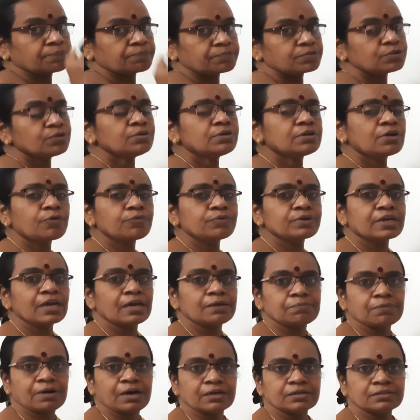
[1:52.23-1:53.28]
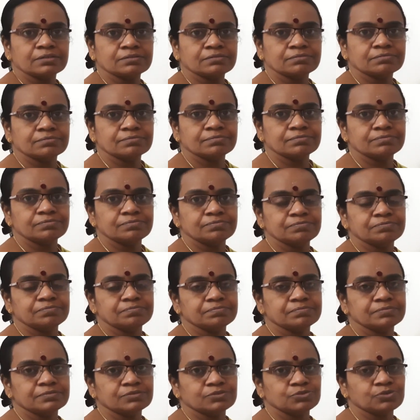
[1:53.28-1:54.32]
So now we can
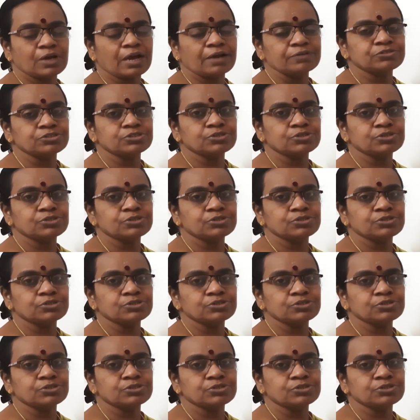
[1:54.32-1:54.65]
have